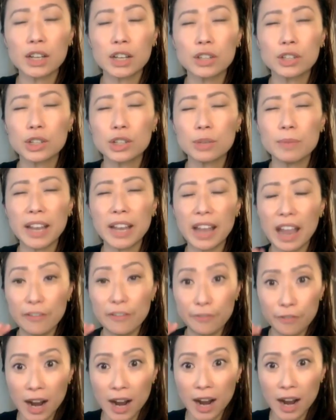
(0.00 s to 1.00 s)
consuming a
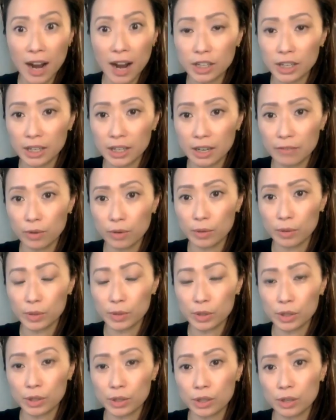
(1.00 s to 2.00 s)
fraction of what it
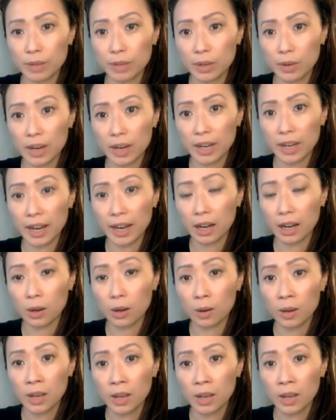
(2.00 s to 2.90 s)
was consuming right now,